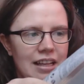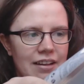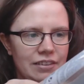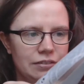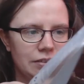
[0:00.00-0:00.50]
I'll
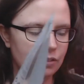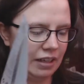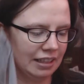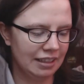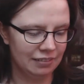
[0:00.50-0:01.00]
have the full
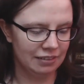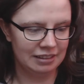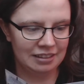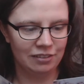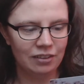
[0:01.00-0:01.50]
value in
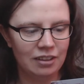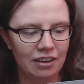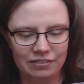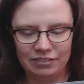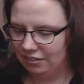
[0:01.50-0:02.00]
the corner,
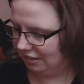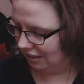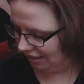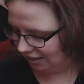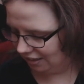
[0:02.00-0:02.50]

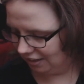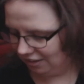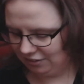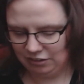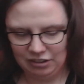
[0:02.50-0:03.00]
obviously.
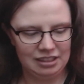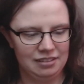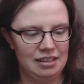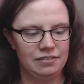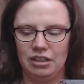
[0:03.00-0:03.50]
So
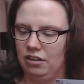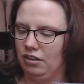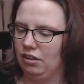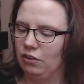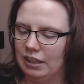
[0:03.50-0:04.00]
let's have
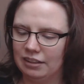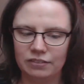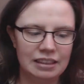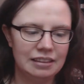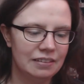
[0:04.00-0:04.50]
a quick
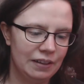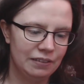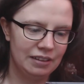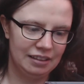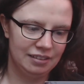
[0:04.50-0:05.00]
read
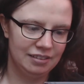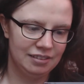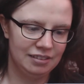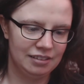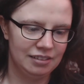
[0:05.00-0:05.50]
about this.
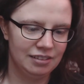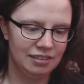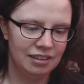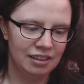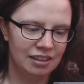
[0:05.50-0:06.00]
So
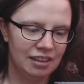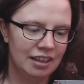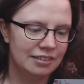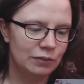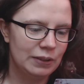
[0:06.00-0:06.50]
it's,
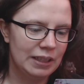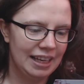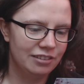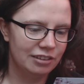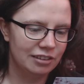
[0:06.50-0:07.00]
as we
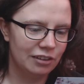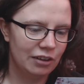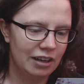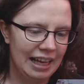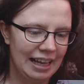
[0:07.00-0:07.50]
age or grow
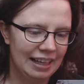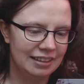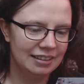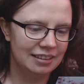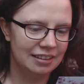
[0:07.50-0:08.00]
our
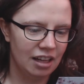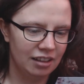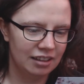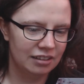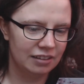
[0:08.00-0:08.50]
hair
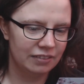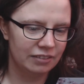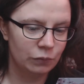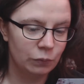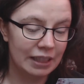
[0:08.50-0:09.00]
longer,
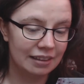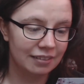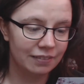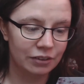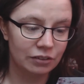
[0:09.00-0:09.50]
it's
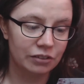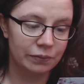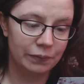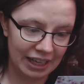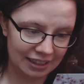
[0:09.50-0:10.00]
weaker and prone to
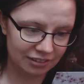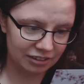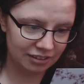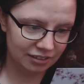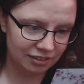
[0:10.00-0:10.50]

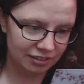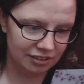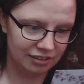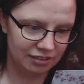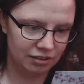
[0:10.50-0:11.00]
breakages.
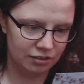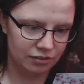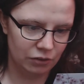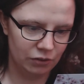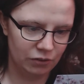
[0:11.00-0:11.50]
So this is
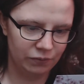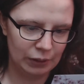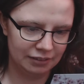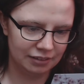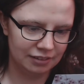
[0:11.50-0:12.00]
for
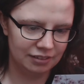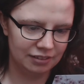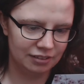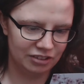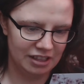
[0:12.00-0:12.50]
brittle,
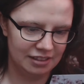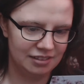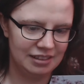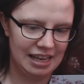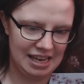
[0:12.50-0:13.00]

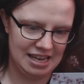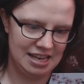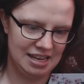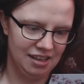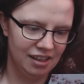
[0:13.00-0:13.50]
stressed
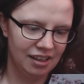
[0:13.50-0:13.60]
hair